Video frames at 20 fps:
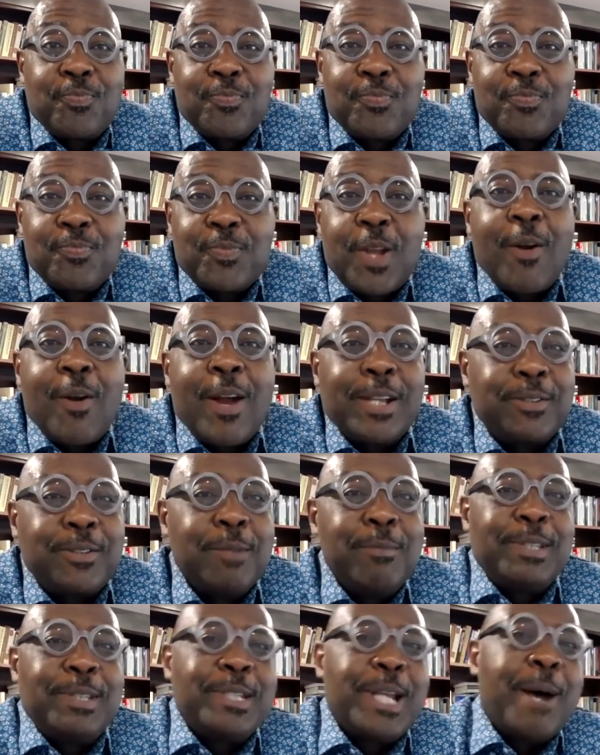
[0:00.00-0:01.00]
All right, so let
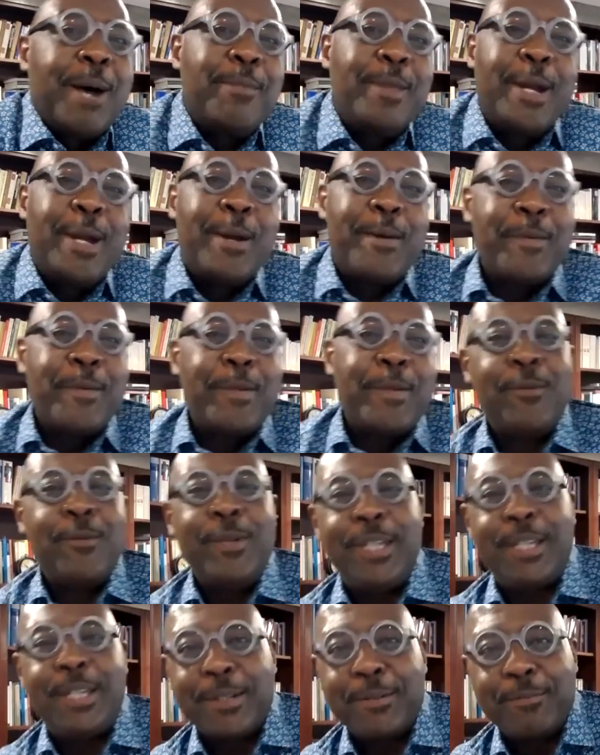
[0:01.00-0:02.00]
me stop there, and then we
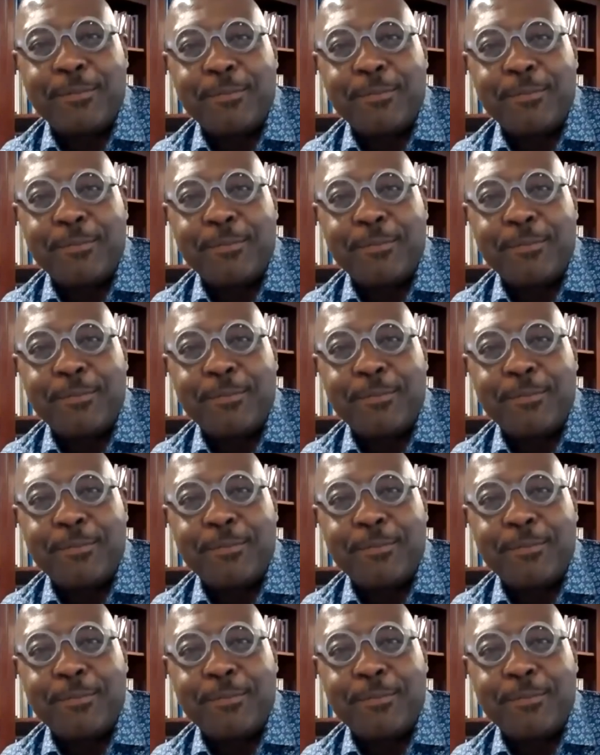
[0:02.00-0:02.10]
can